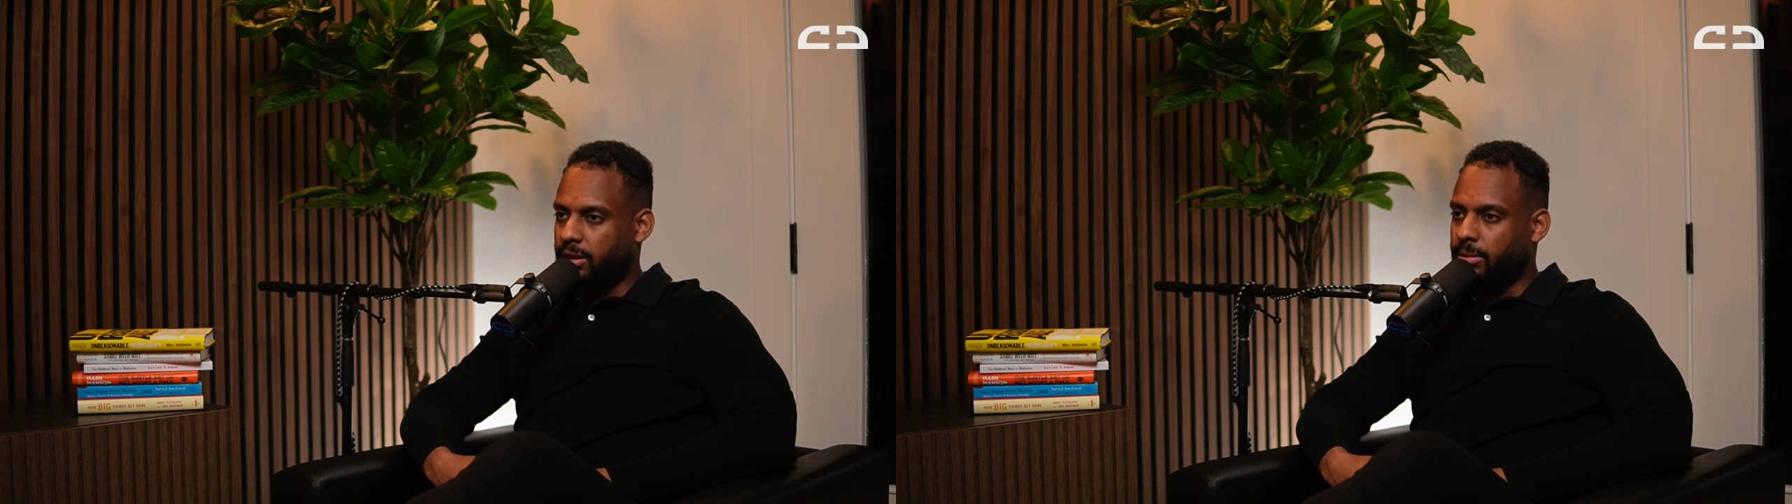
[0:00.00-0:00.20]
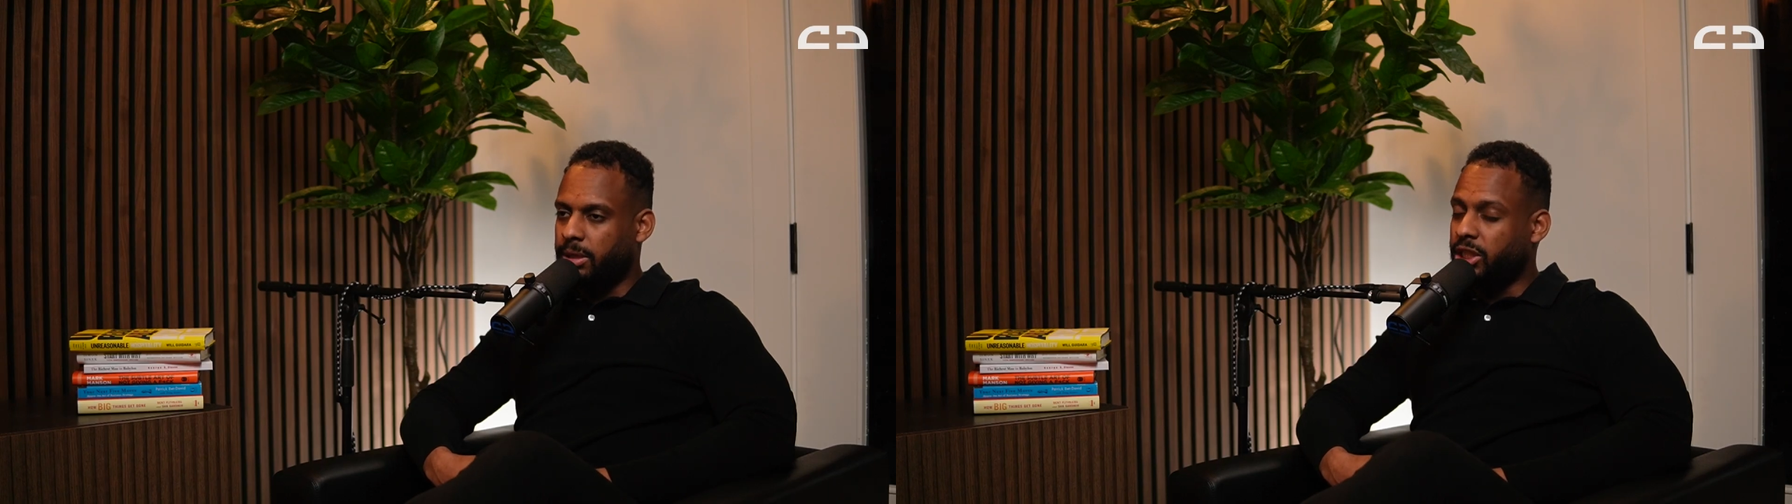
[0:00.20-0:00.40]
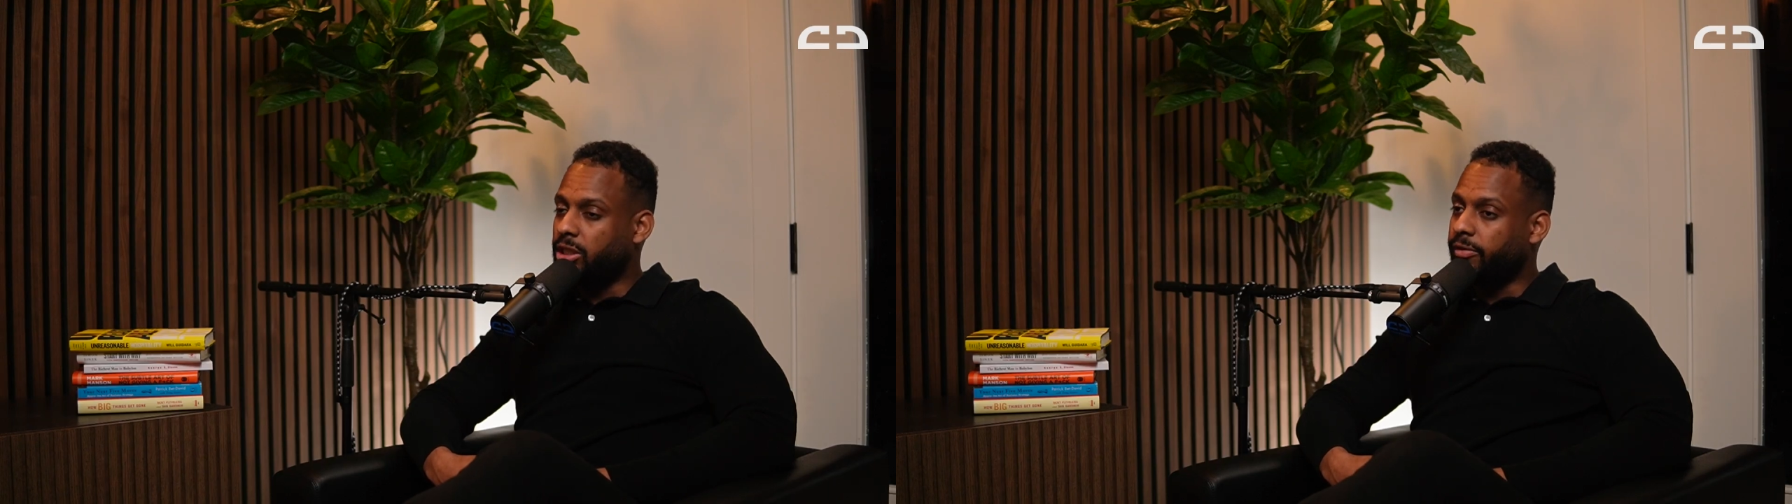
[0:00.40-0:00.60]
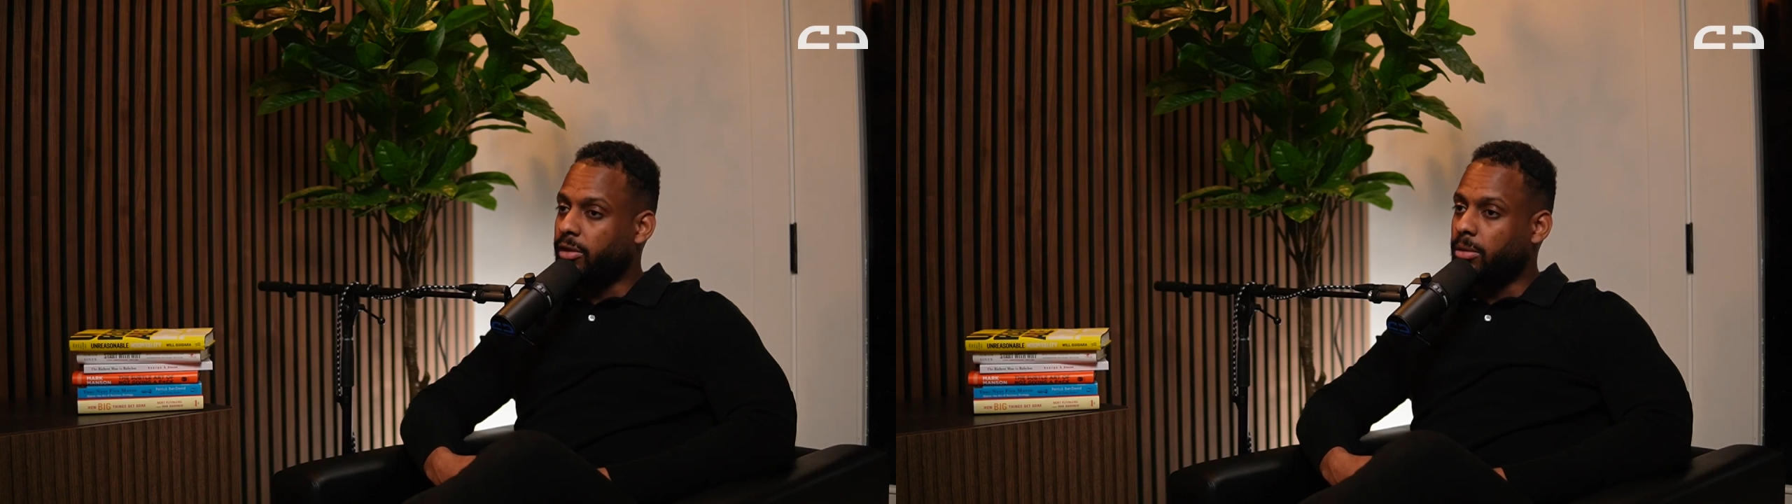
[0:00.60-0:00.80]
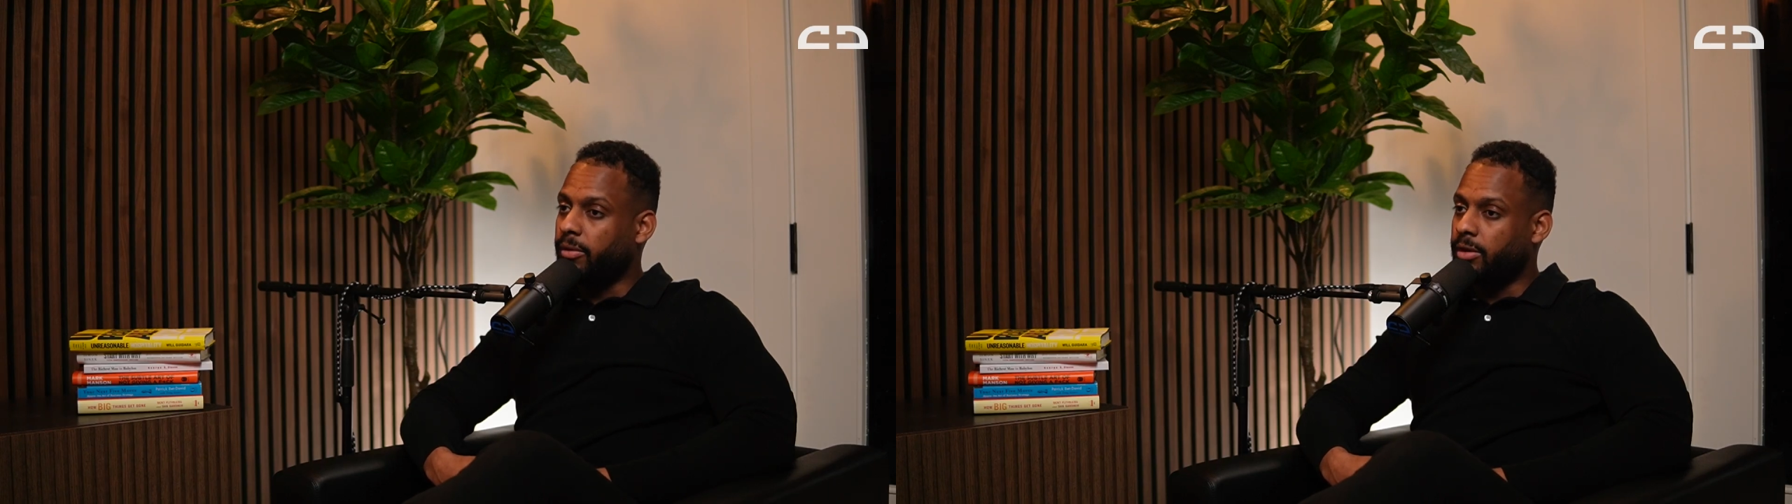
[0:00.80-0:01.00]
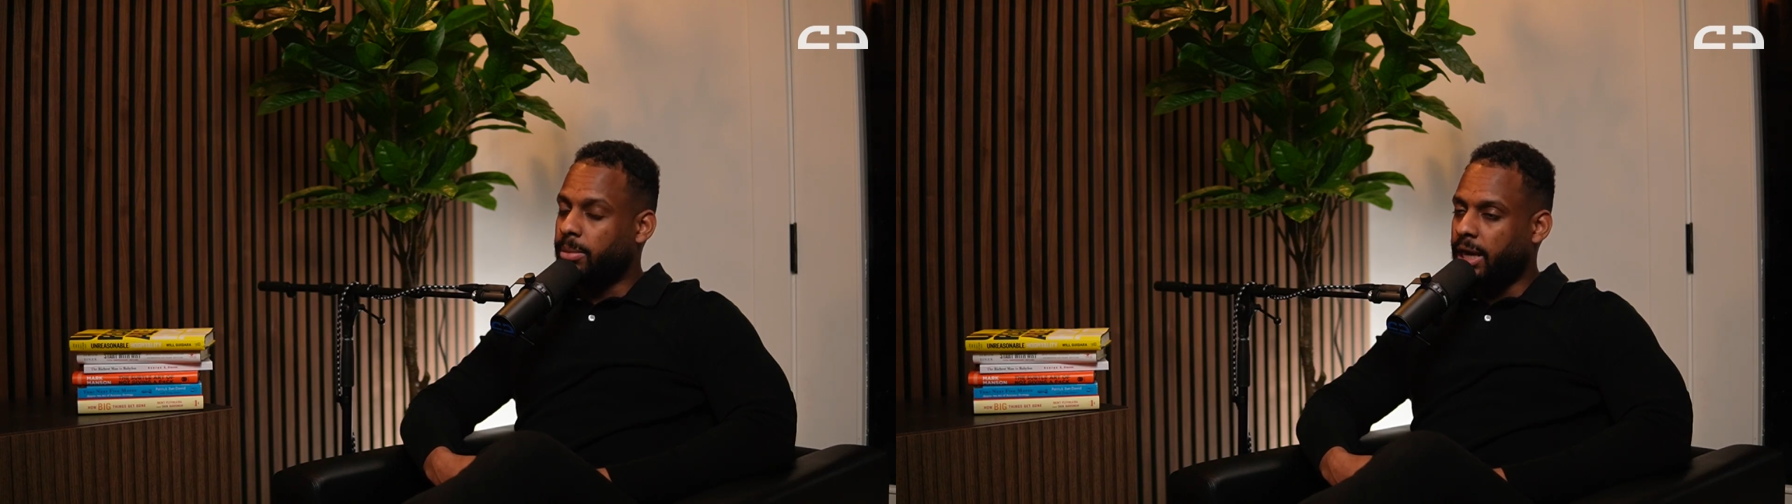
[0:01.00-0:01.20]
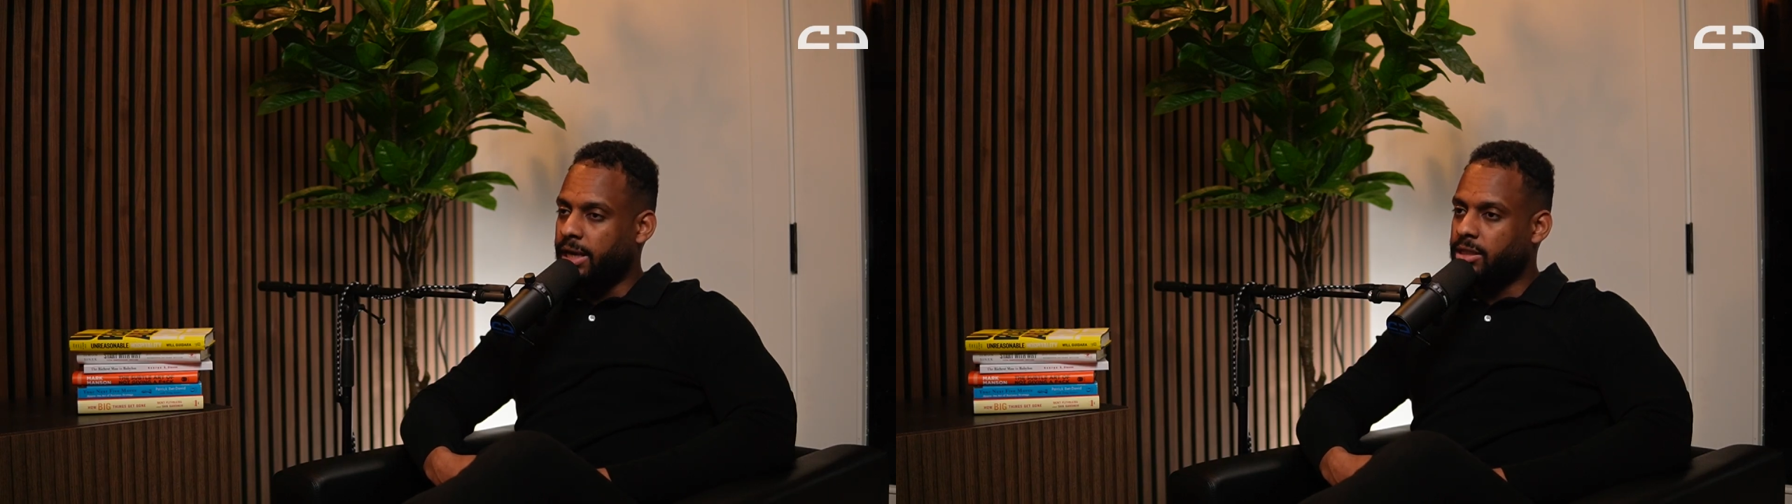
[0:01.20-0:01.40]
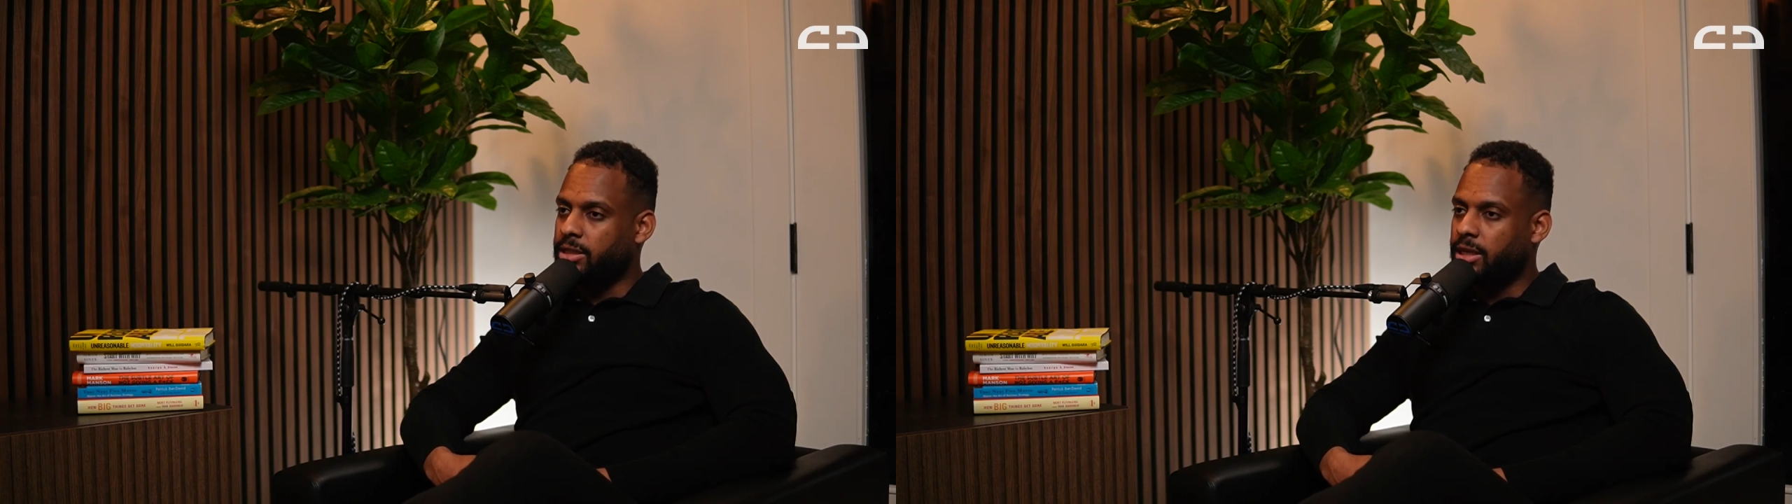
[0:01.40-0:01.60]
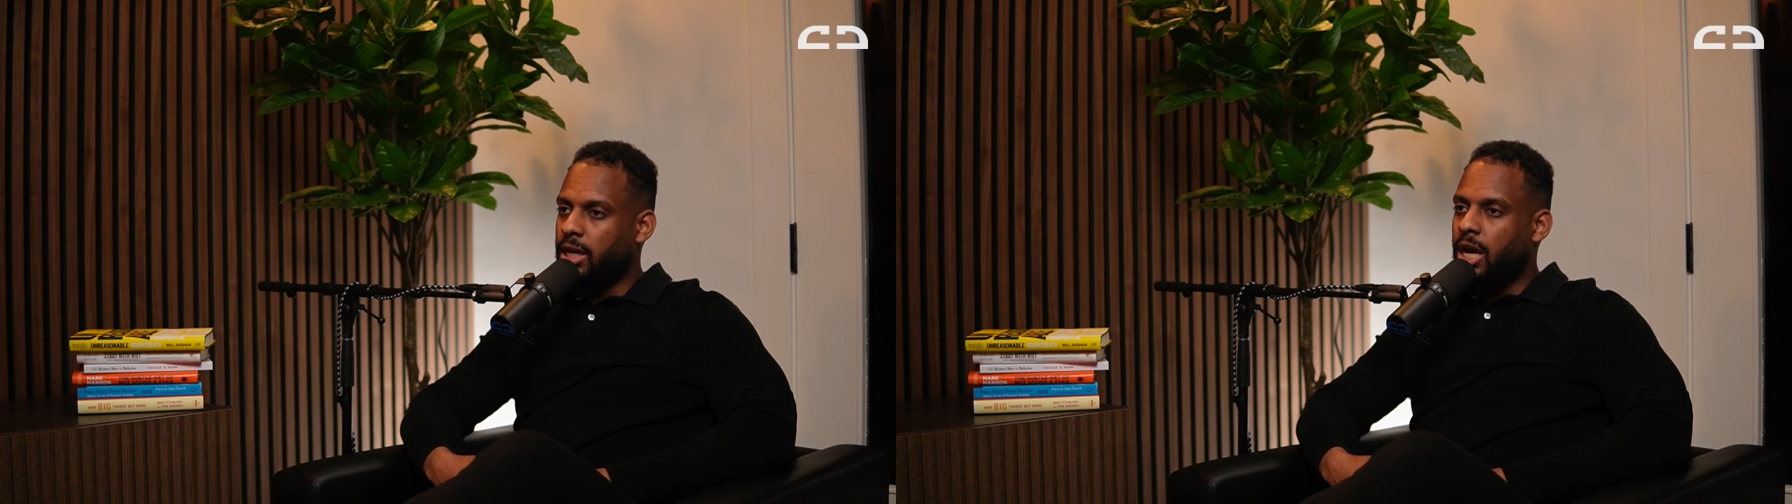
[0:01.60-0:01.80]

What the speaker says: completion of the plans,